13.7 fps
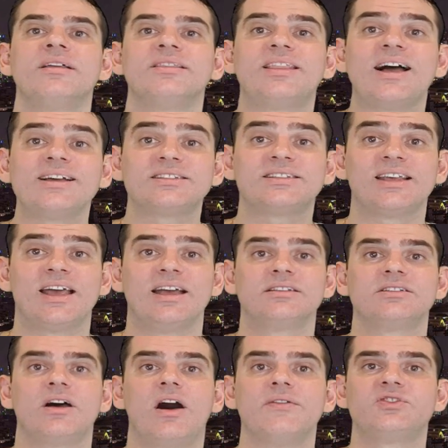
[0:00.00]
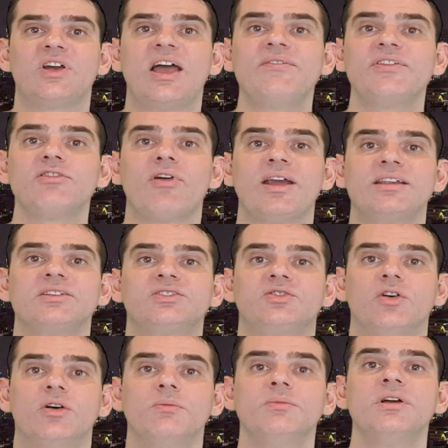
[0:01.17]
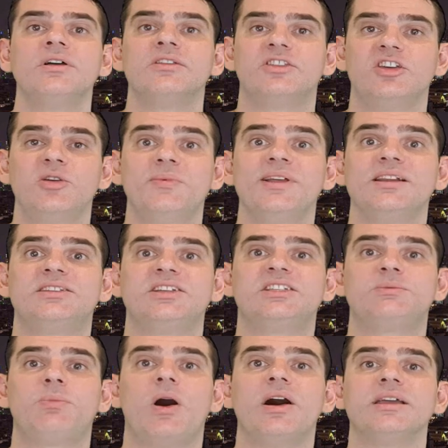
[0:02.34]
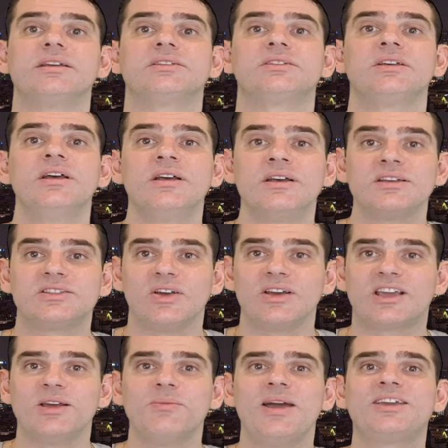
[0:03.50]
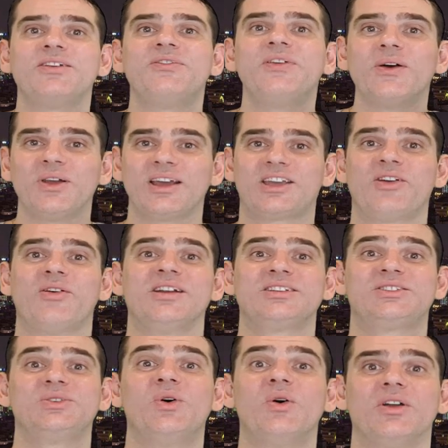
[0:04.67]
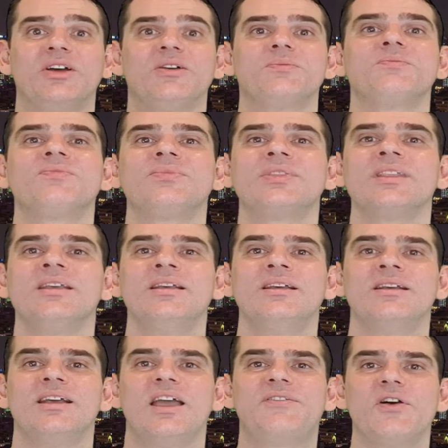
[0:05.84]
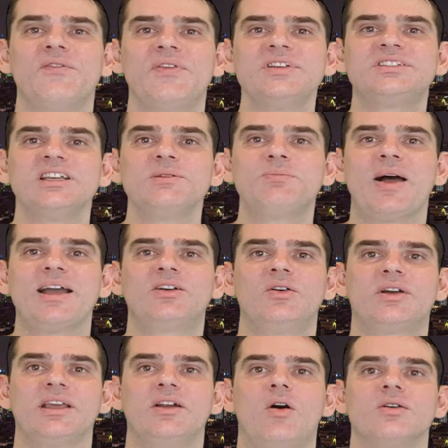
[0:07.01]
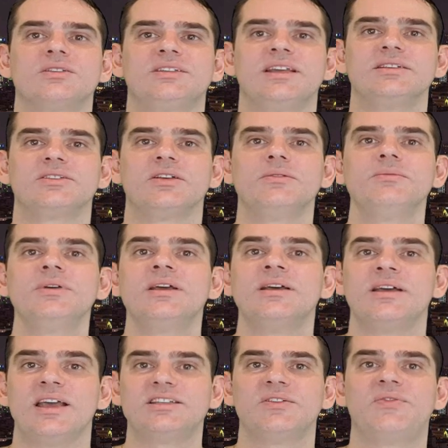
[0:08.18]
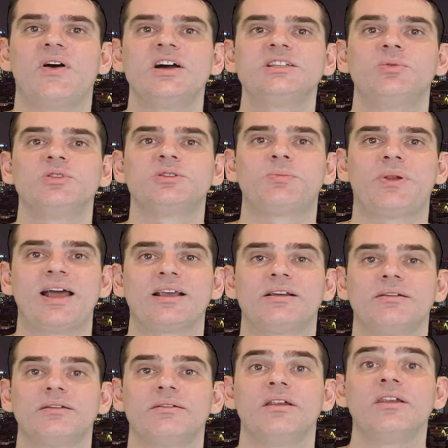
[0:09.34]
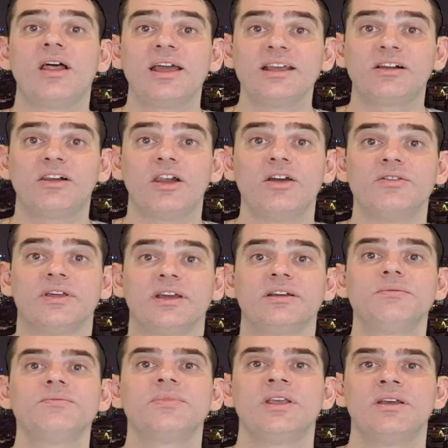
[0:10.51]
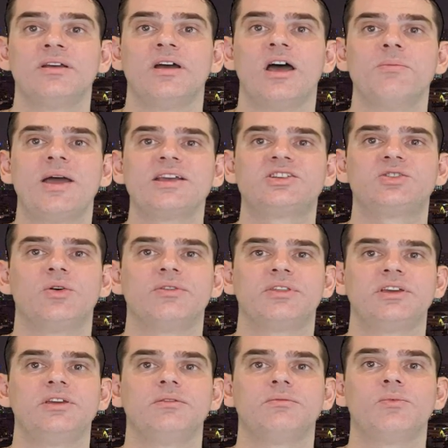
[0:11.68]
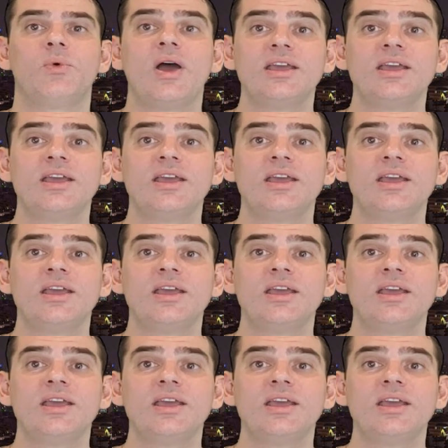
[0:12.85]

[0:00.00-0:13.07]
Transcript: That said, after a heavy rainstorm, the humidity spikes, so it can make you feel like you're in a sauna. If you're visiting Bangkok in hot season, It's advisable to pack light clothing and make sure that where